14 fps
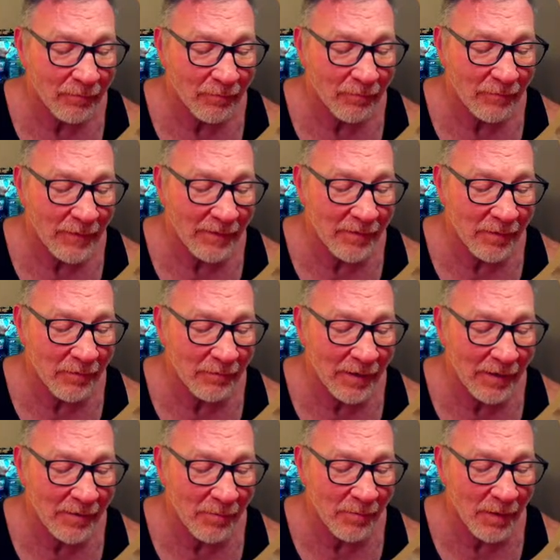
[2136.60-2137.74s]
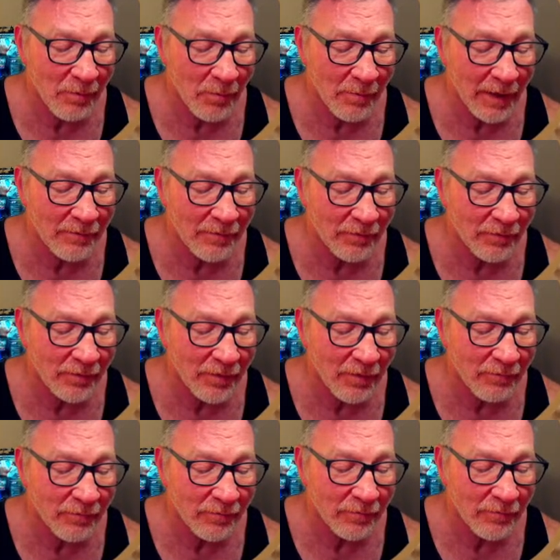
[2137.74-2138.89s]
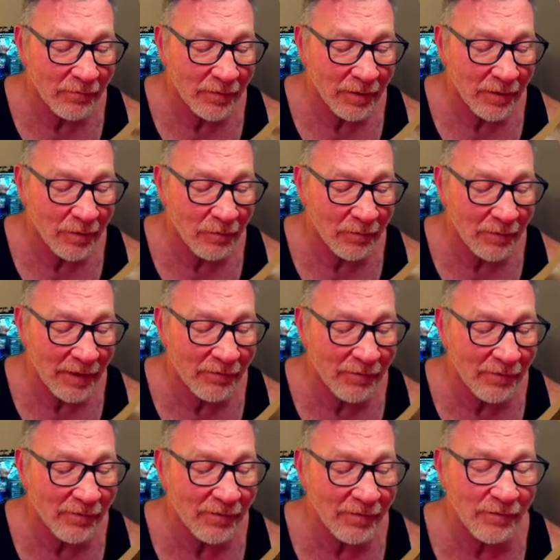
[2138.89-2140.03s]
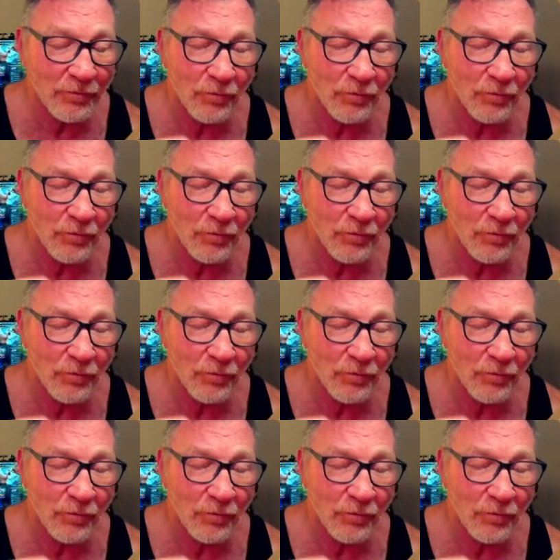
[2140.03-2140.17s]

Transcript: let the people make this stuff, unless it's in,